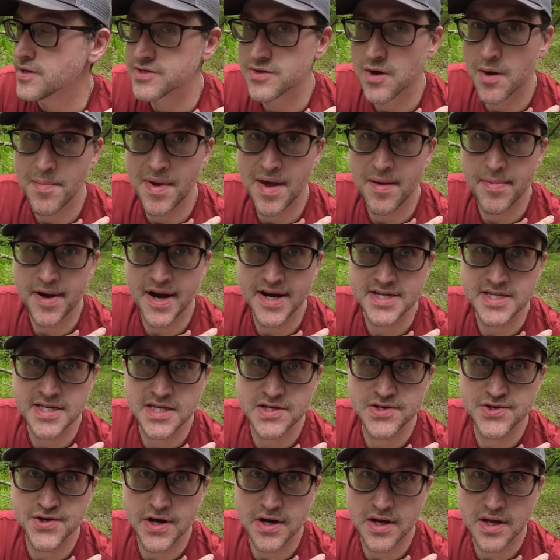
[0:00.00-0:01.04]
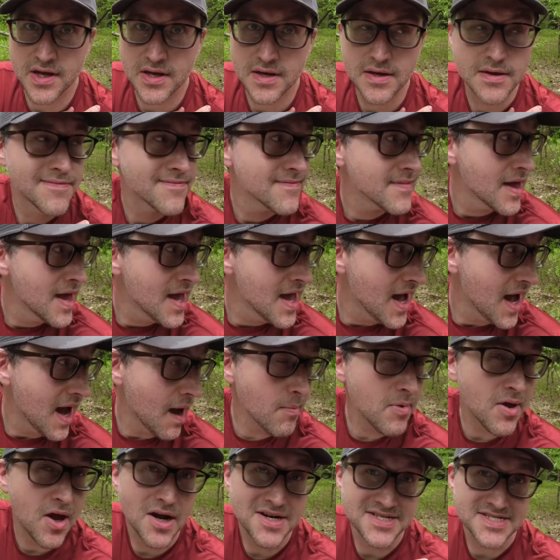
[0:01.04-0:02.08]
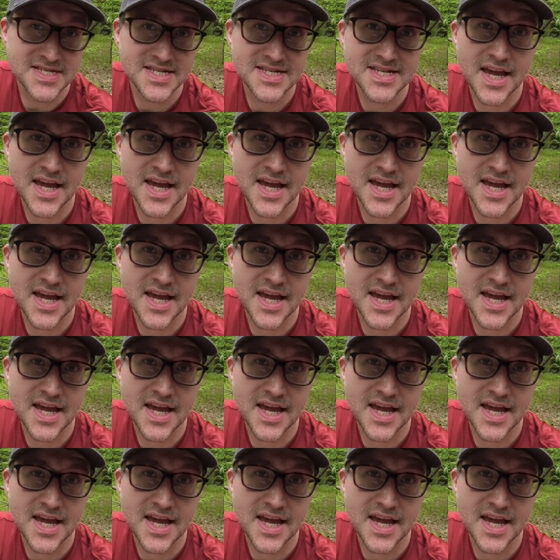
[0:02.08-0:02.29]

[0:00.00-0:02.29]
So I made it back to the truck. I'll be honest,